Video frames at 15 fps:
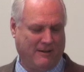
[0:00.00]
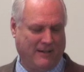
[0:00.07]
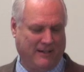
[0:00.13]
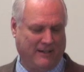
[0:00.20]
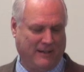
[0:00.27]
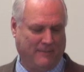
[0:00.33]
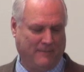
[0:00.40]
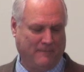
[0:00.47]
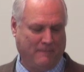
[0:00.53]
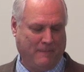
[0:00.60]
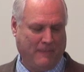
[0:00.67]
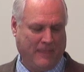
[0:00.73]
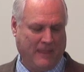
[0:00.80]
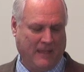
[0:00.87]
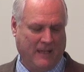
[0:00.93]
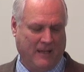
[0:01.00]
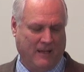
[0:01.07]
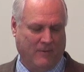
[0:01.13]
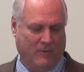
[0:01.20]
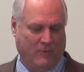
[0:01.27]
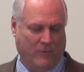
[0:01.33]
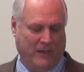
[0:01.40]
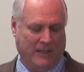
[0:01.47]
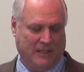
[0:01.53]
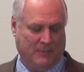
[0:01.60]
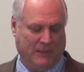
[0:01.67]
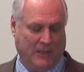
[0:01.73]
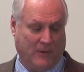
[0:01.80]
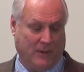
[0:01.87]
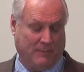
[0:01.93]
and we need to
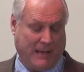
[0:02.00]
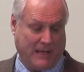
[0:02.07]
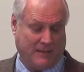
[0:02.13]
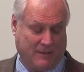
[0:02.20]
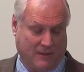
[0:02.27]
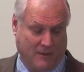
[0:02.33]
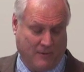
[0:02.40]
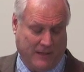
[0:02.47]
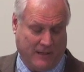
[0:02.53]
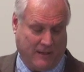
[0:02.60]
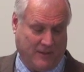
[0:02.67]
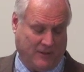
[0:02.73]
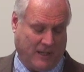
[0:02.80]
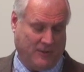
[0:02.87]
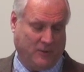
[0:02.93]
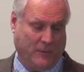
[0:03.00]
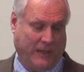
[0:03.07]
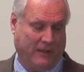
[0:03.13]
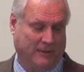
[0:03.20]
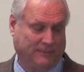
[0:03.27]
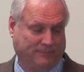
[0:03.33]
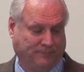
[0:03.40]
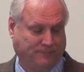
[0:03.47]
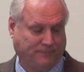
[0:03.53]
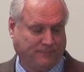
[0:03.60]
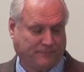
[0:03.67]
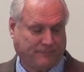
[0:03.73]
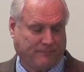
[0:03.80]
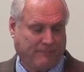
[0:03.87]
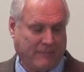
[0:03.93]
be going back to Korea as well.
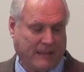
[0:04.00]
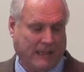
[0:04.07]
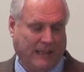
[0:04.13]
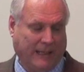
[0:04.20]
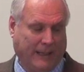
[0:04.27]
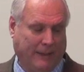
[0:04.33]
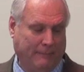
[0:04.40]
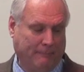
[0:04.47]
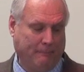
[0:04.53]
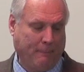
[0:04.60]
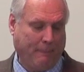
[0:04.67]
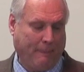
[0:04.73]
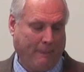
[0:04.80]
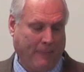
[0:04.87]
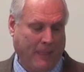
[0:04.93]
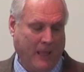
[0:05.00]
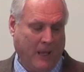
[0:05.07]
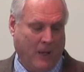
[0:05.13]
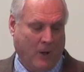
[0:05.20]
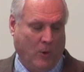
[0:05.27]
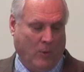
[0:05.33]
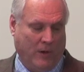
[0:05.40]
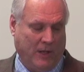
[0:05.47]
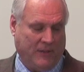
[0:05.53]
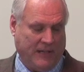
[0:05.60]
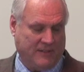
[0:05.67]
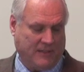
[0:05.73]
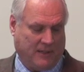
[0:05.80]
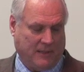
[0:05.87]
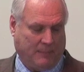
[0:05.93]
One of the
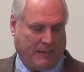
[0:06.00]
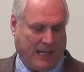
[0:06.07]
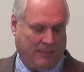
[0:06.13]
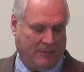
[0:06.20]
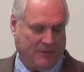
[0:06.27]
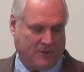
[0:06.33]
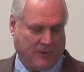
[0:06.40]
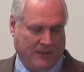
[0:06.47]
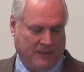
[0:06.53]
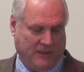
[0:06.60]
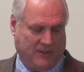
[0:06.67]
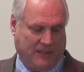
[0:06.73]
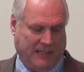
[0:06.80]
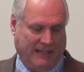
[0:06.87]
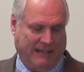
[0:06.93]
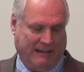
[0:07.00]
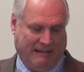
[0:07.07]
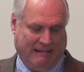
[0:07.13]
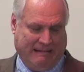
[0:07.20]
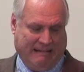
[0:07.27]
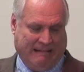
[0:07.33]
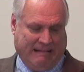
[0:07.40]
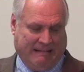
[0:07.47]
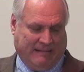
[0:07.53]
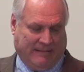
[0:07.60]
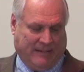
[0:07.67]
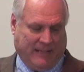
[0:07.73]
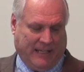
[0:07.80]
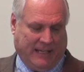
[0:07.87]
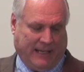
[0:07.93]
things on the bottom of the screen, you see
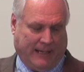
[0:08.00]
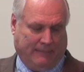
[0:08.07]
the